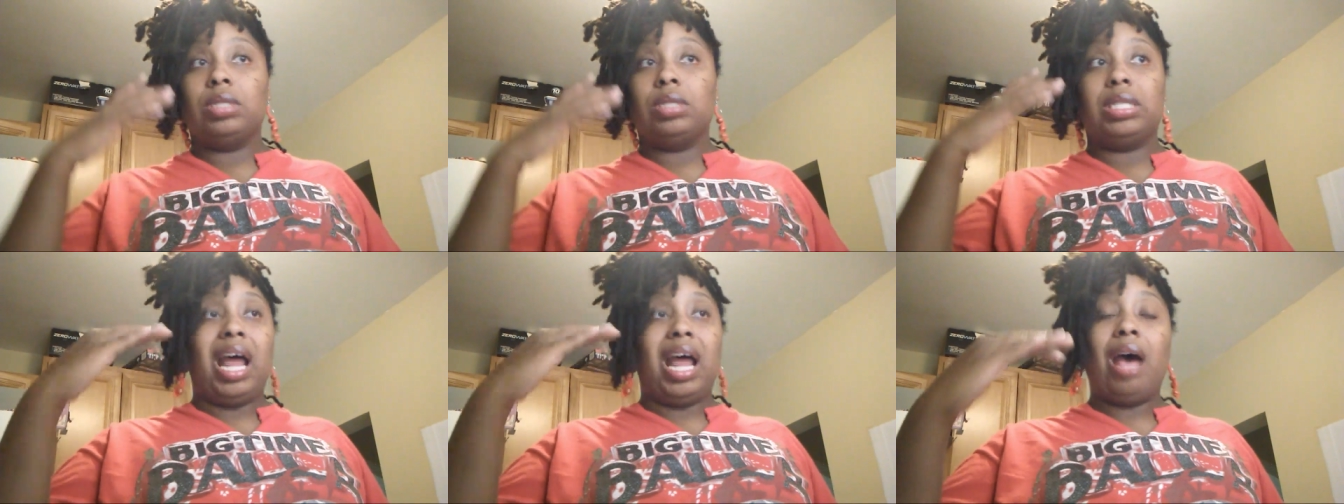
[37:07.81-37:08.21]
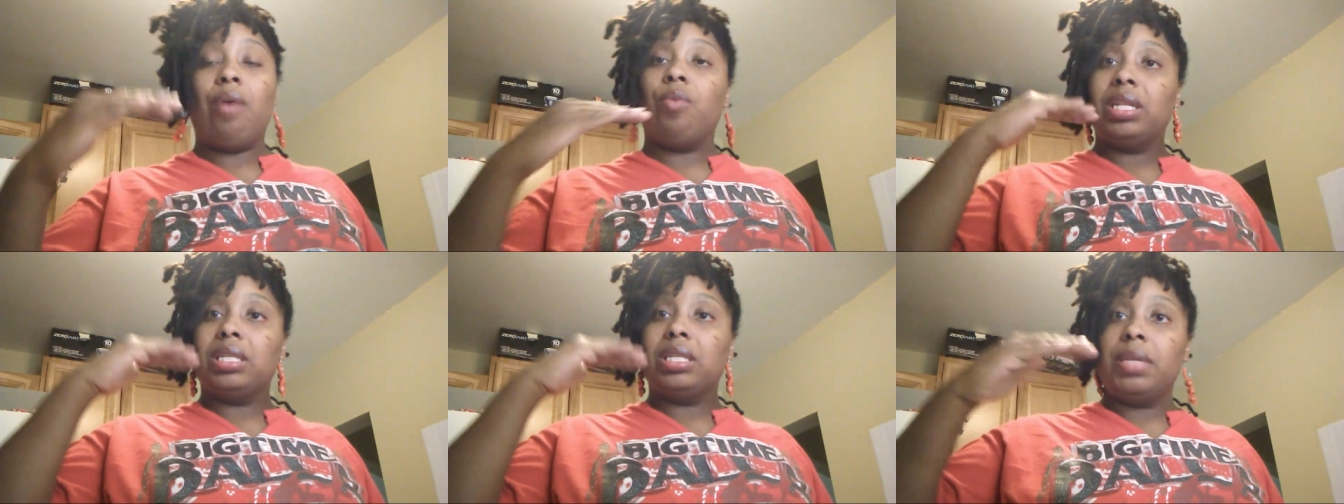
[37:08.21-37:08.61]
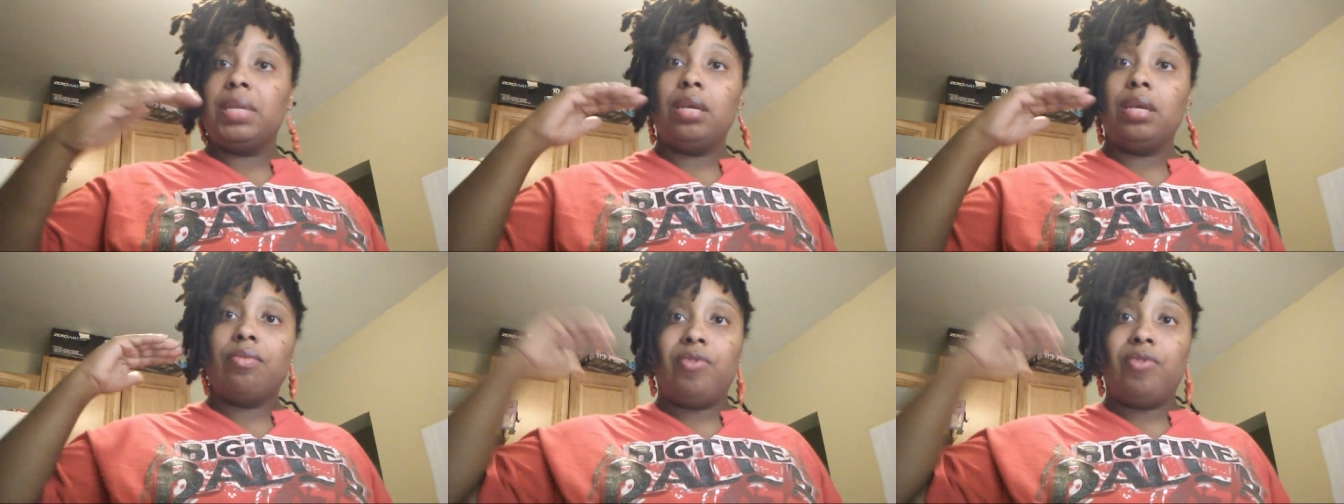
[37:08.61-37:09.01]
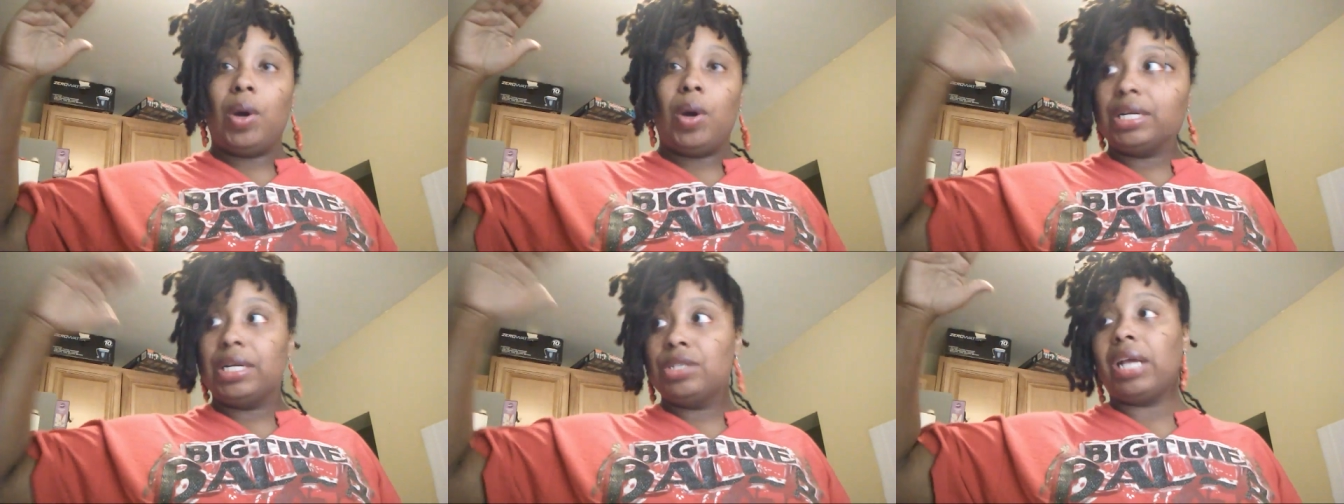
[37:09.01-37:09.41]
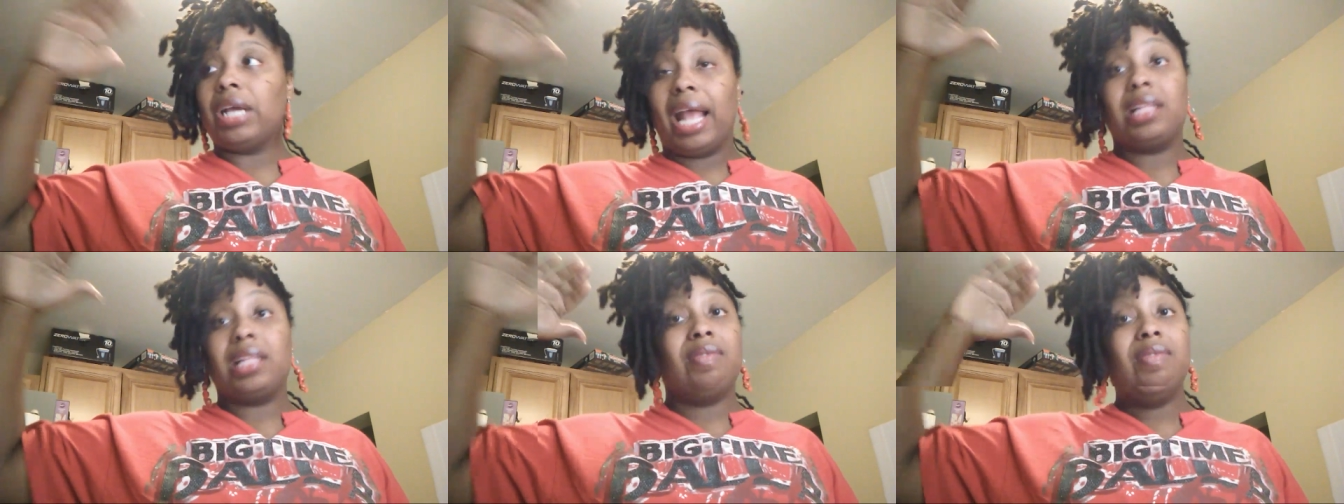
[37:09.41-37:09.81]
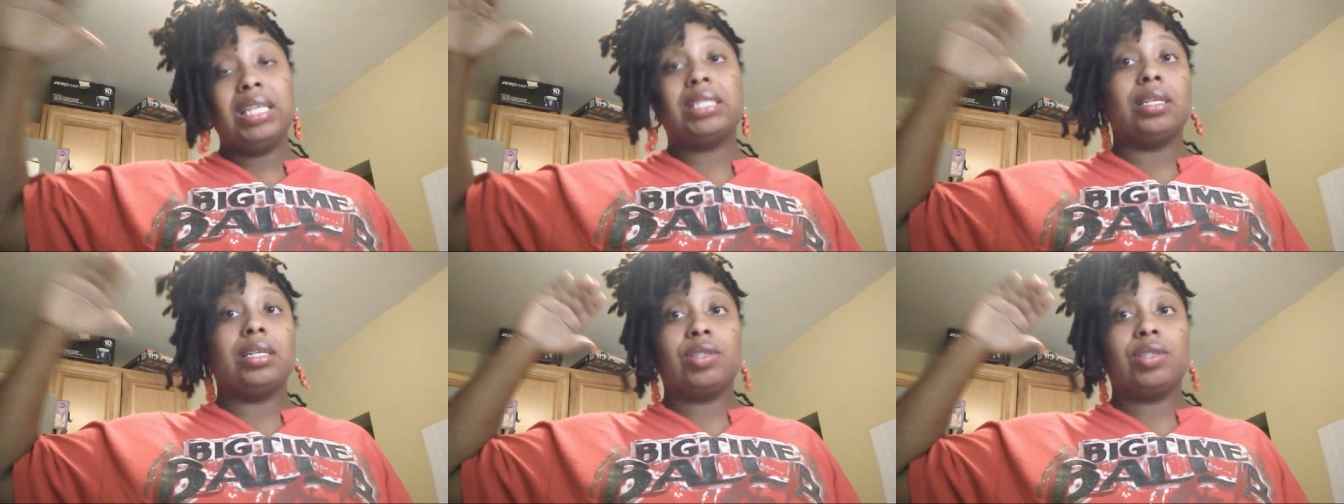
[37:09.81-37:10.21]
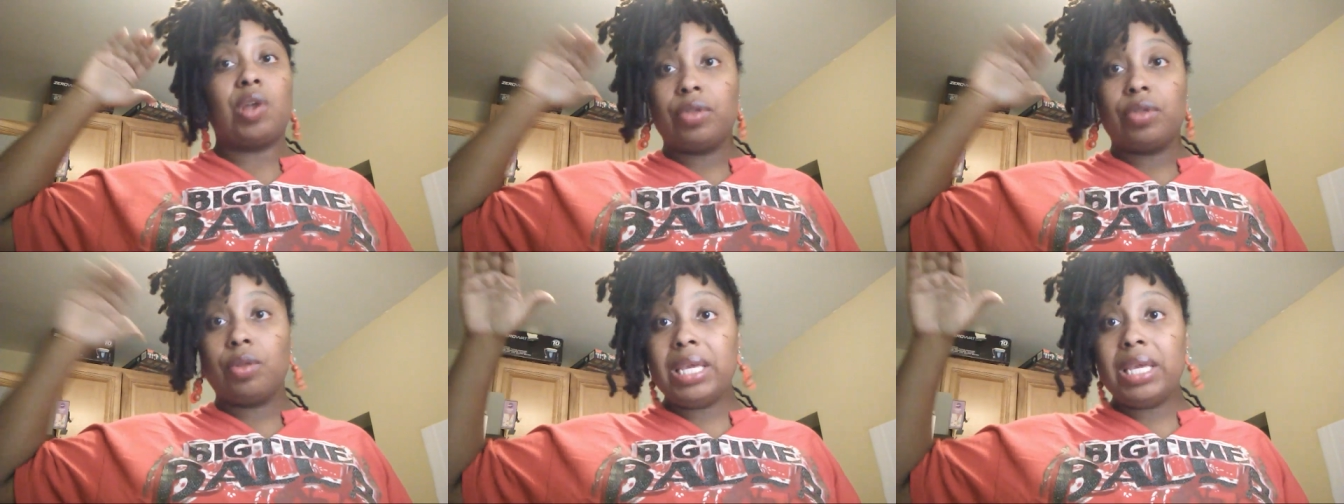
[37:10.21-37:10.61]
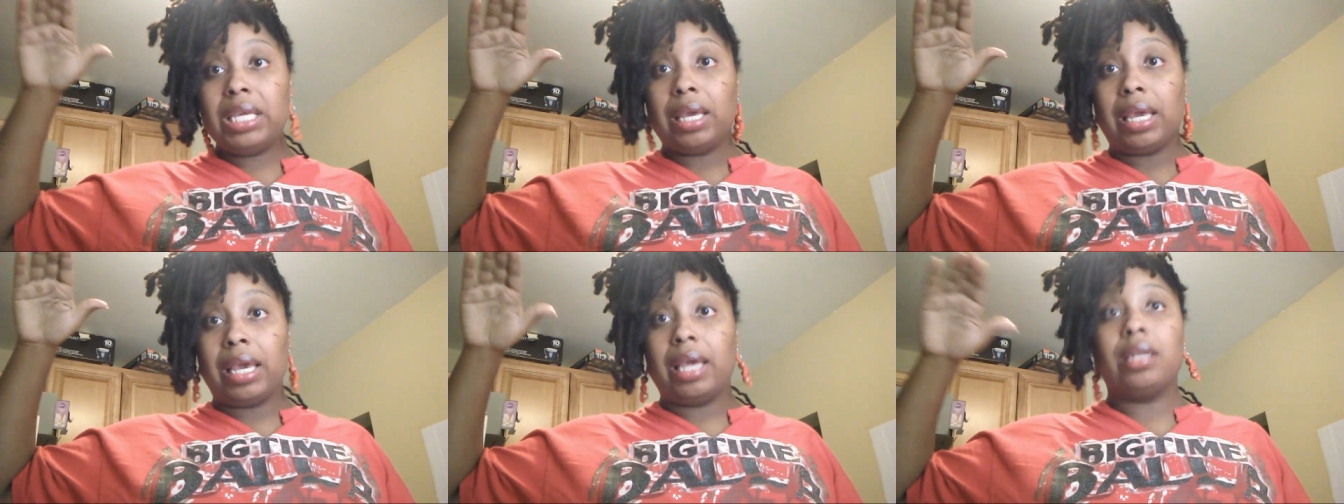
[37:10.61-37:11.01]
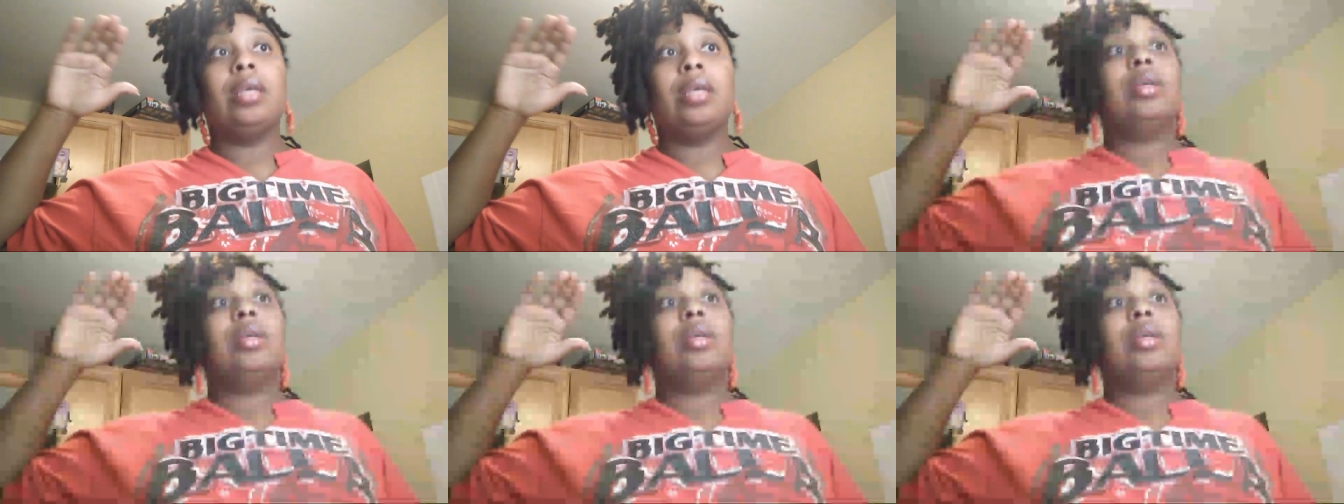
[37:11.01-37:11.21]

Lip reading: that I wanted to meet 400 active listings over the weekend.